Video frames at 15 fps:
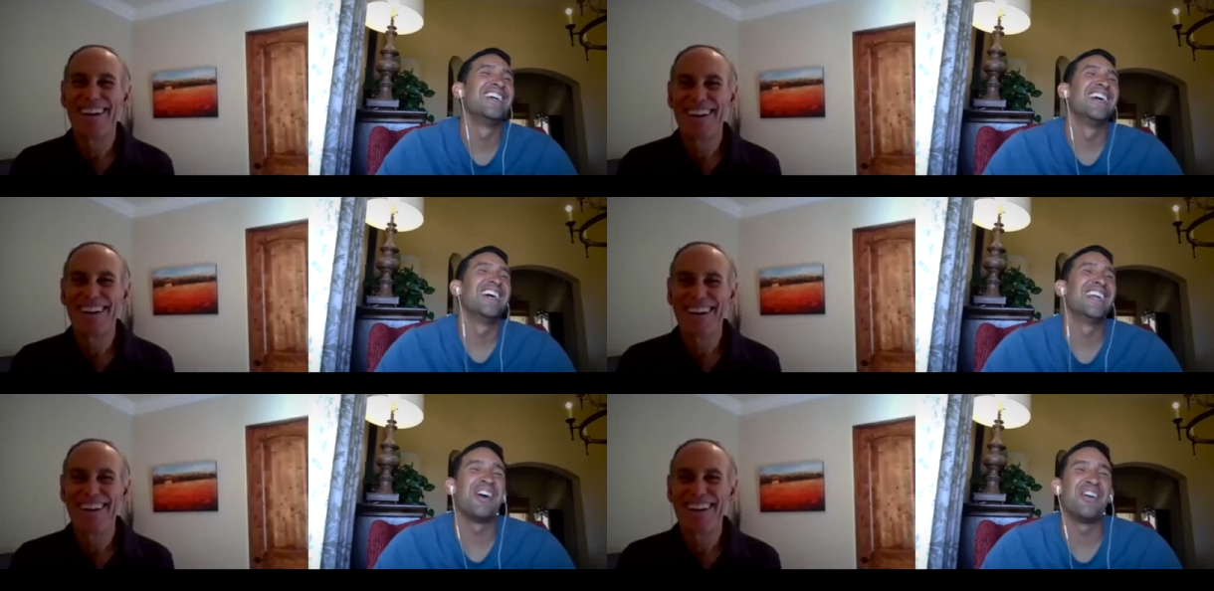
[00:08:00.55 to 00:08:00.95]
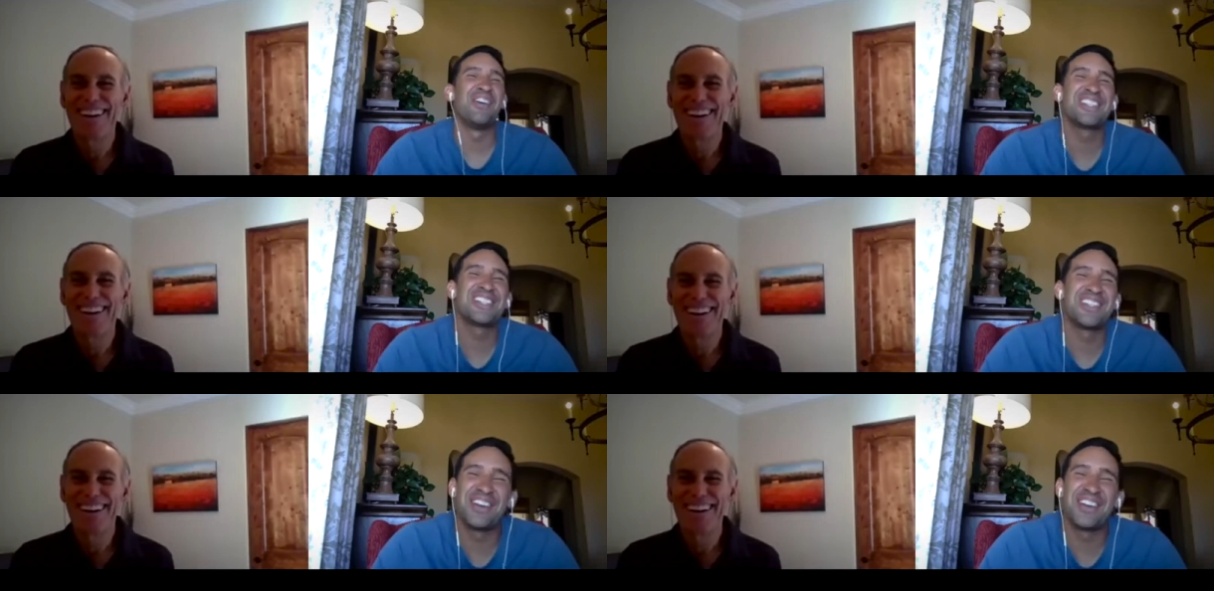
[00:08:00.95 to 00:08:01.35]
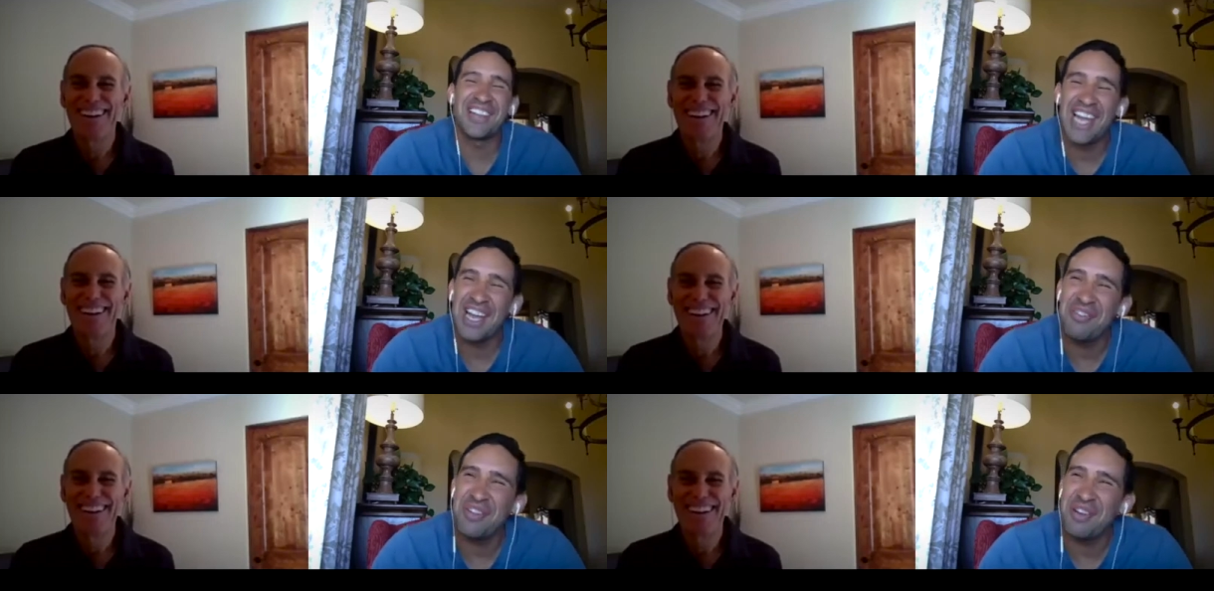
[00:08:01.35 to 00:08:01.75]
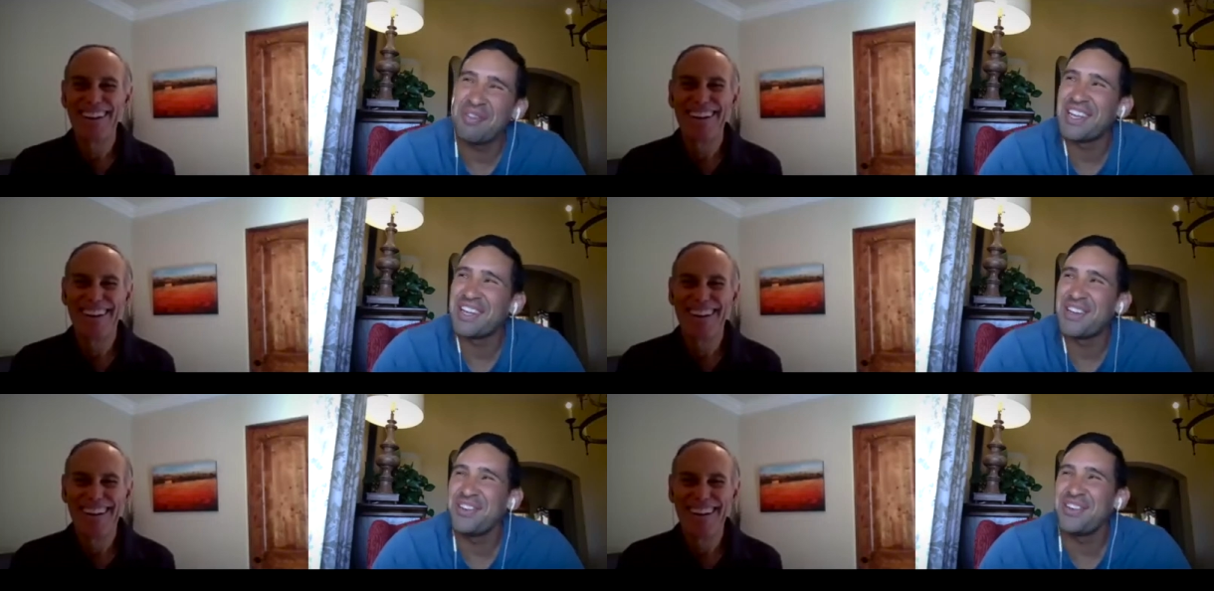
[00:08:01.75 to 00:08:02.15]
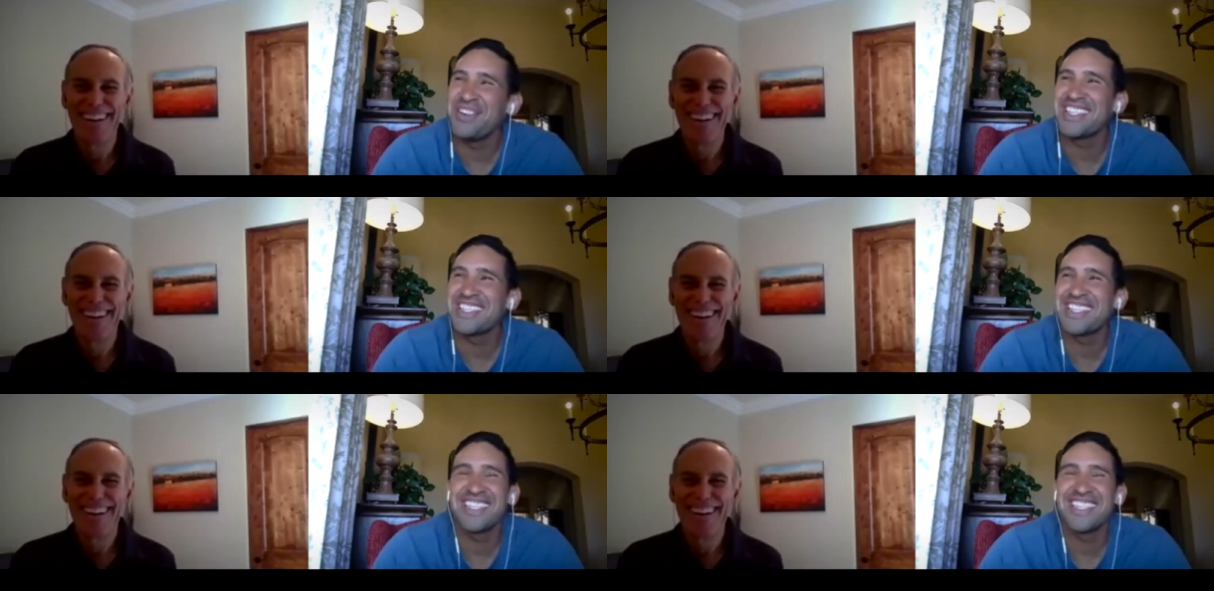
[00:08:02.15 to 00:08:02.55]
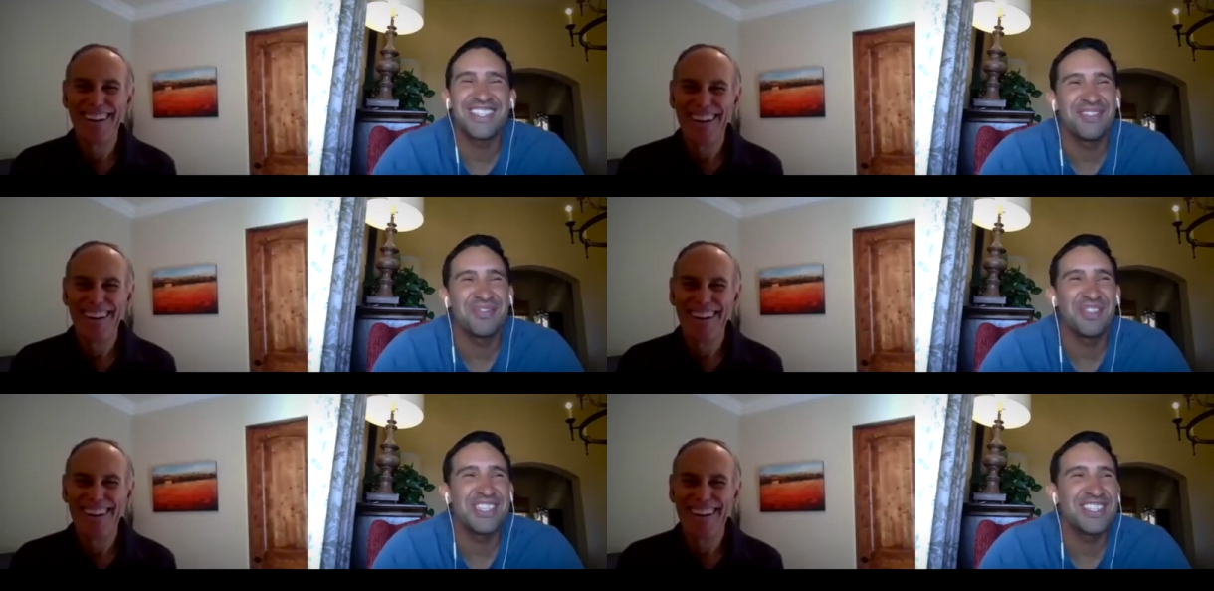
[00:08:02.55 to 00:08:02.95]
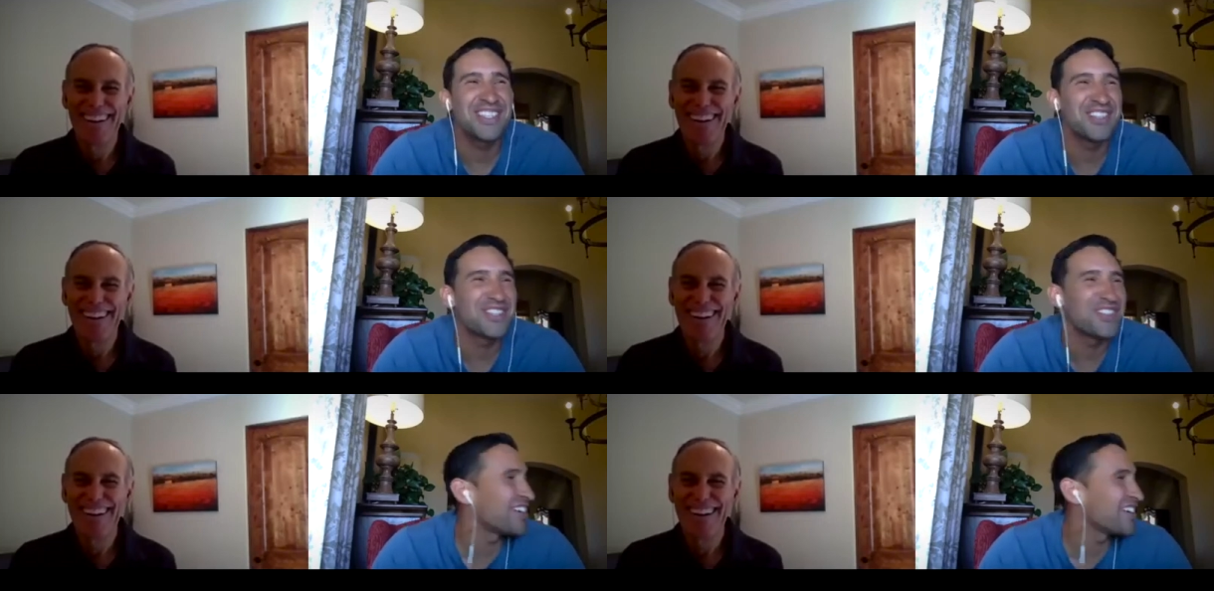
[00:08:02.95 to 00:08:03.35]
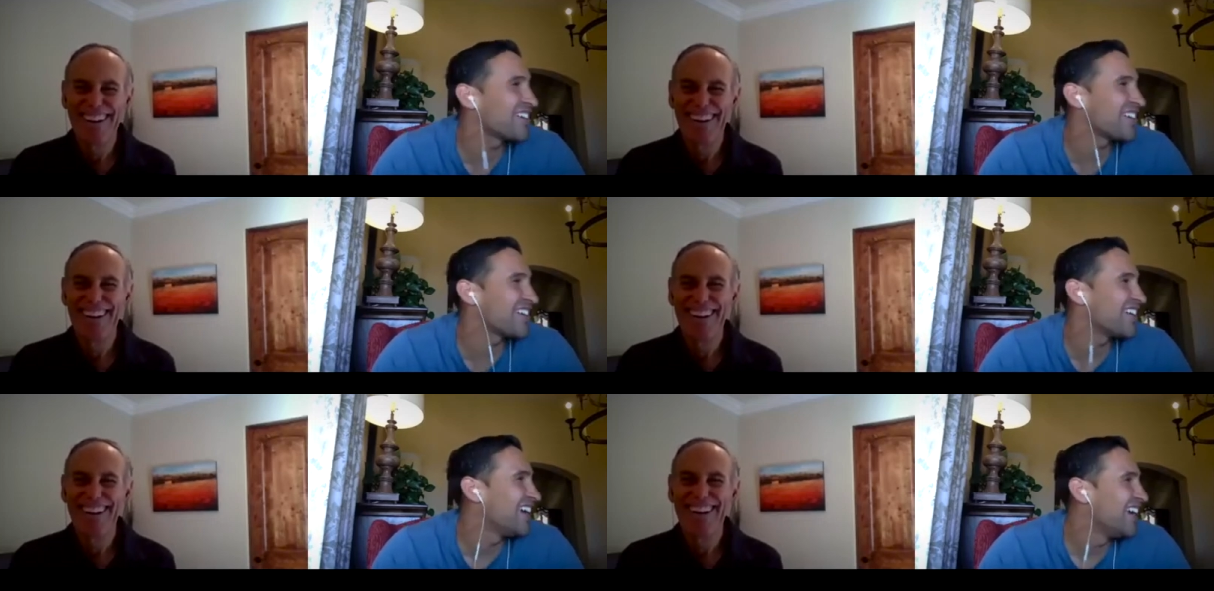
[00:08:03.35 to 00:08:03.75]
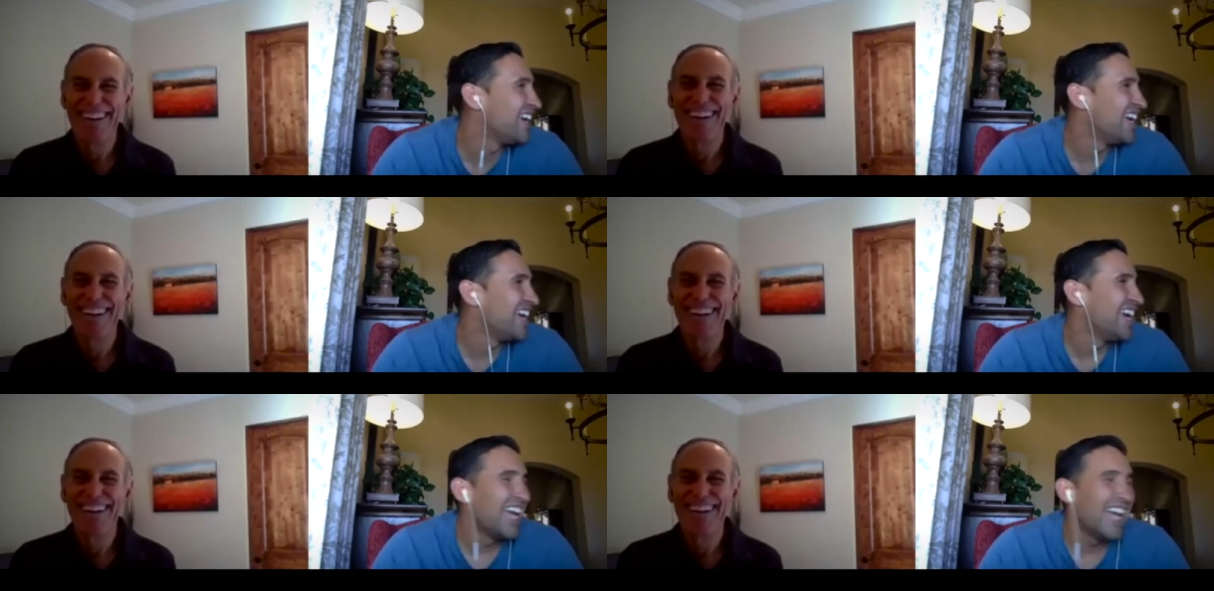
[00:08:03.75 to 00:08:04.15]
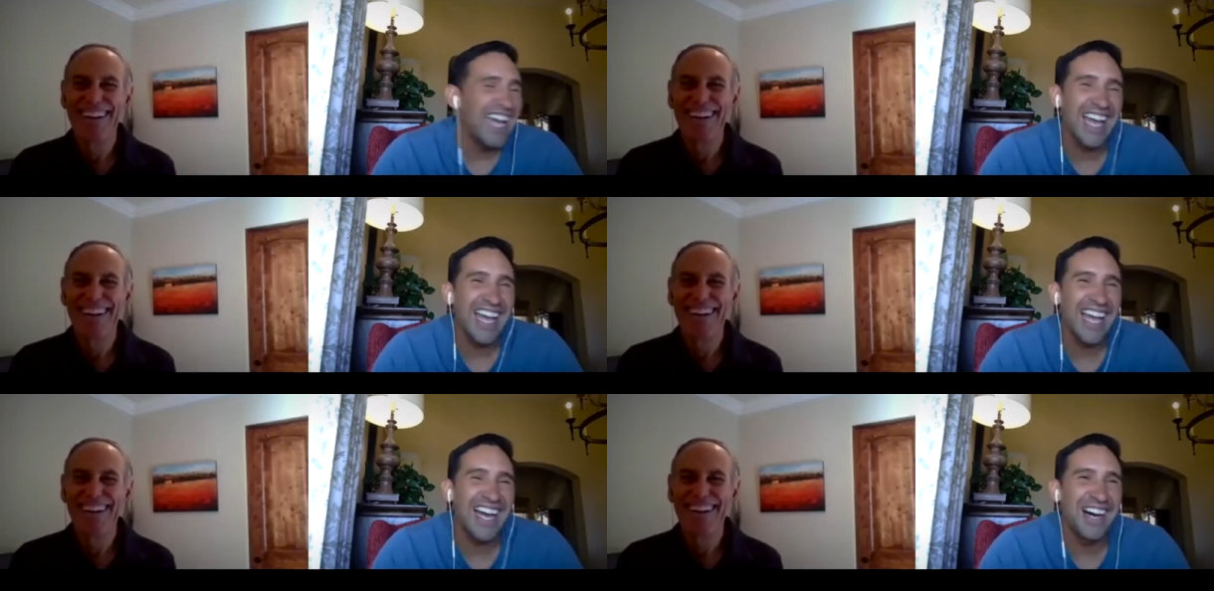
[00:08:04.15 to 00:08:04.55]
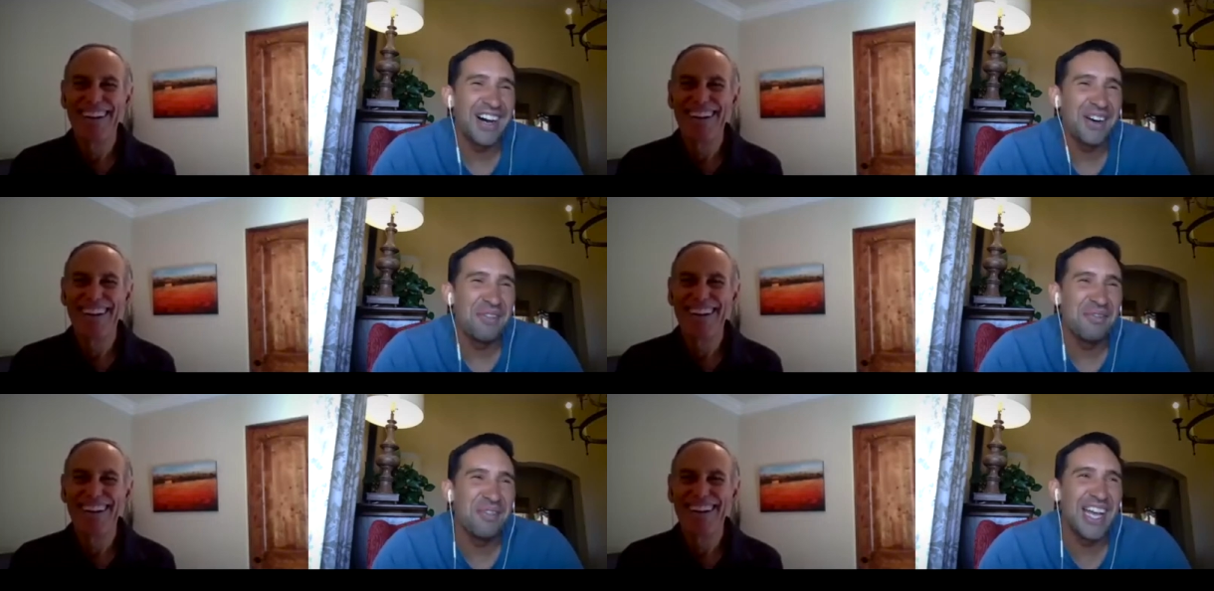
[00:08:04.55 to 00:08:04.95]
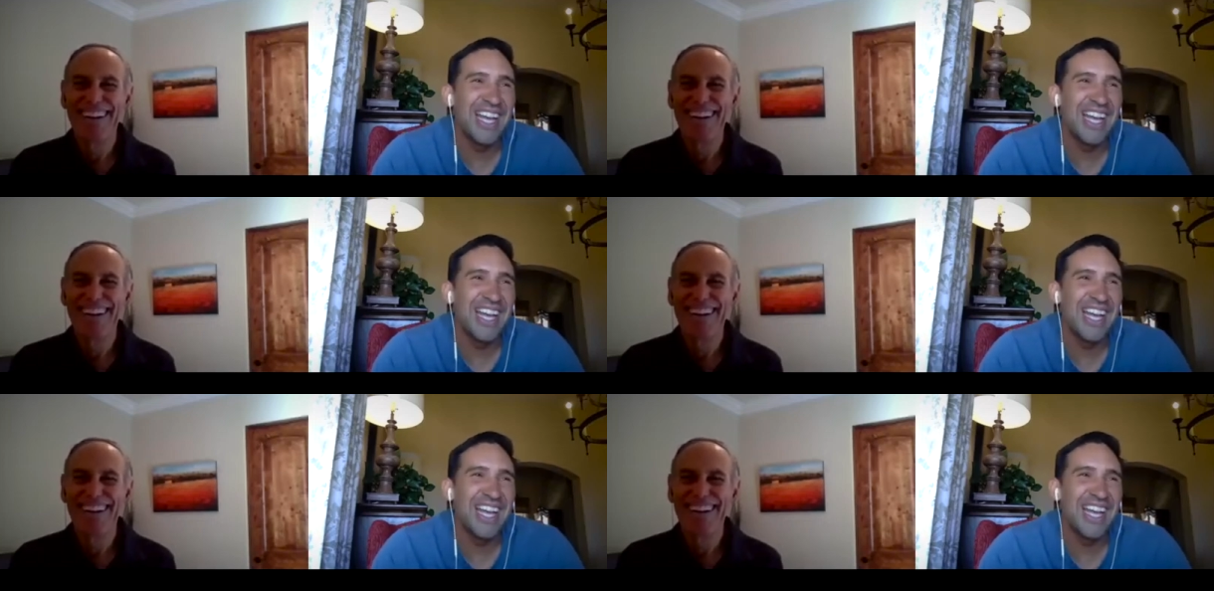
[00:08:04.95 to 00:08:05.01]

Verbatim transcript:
Speaker 1: and I always start laughing. I'm like, who is this Mr. Drucker? Um,